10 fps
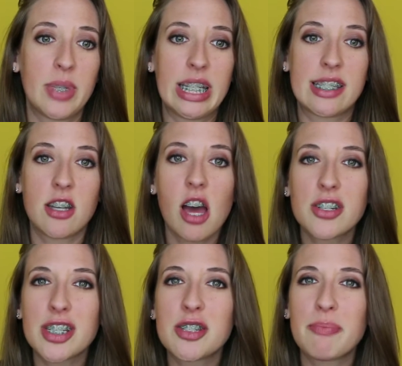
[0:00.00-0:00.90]
it's not
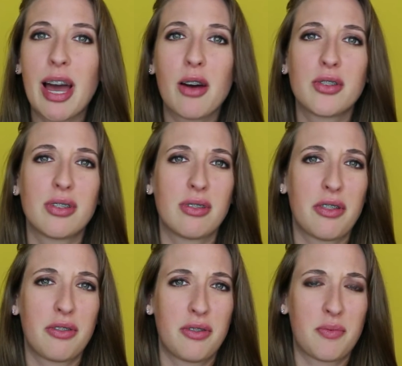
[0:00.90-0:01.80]
just about
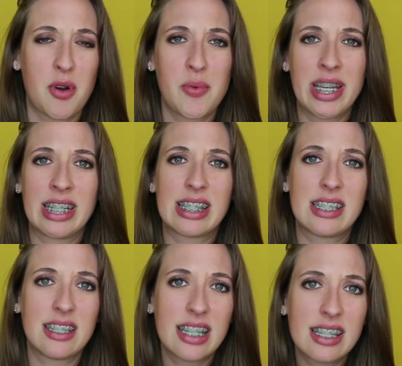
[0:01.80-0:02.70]
throwing
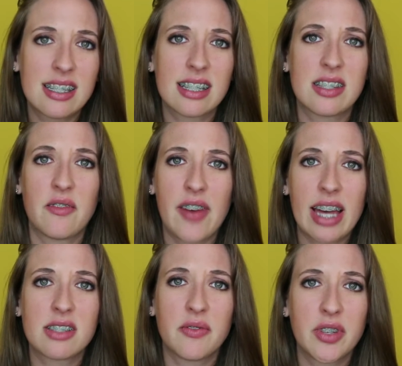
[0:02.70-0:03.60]
statistics and
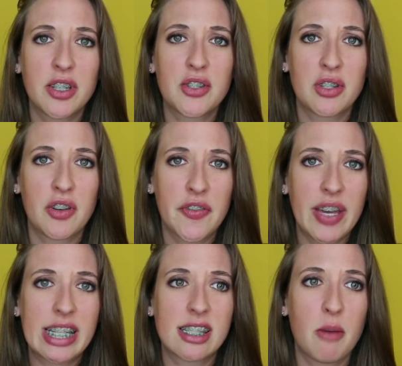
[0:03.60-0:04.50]
facts and figures in your
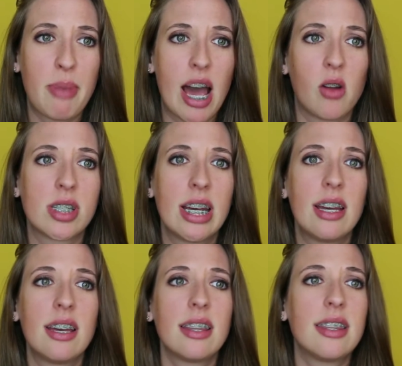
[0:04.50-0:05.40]
face about
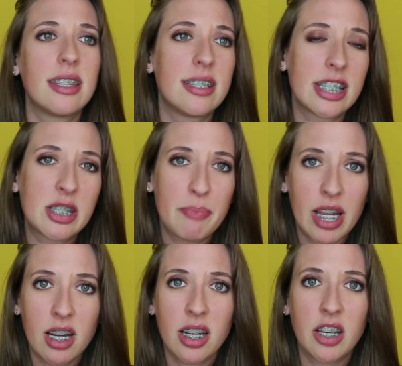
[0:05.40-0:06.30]
the
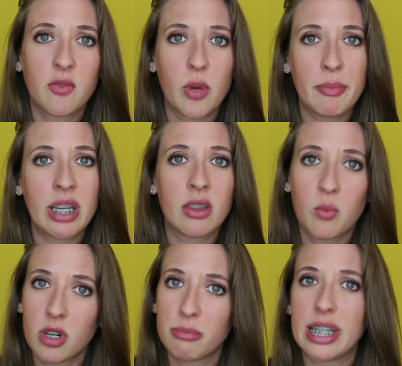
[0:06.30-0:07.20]
disparity of women in the
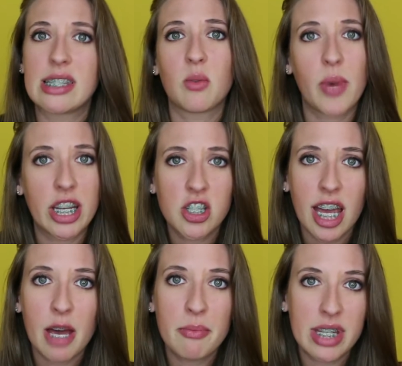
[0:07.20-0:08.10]
workplace, the wage
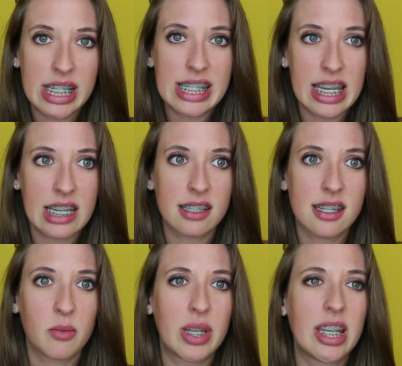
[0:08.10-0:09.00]
gap, and these things
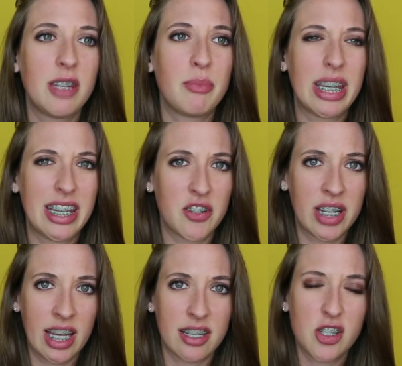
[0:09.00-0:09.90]
that we keep
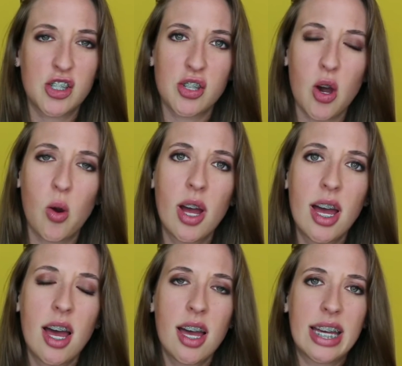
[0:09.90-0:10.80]
hearing, and
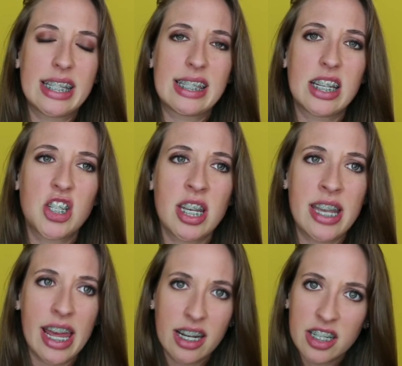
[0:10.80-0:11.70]
it's such a
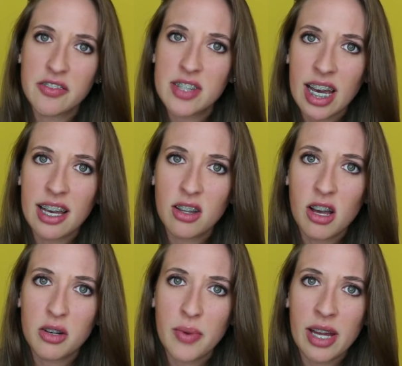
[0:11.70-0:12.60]
negative
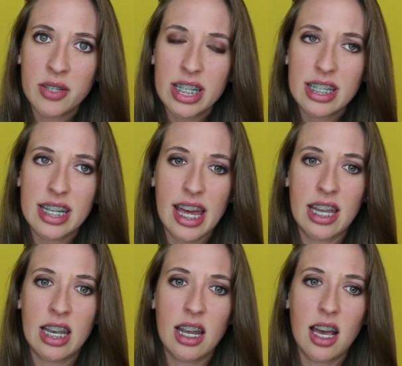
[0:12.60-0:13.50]
dialogue around it,
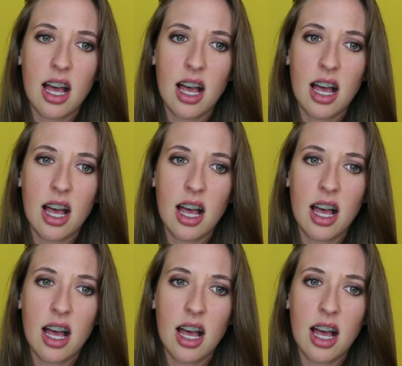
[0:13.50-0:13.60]
and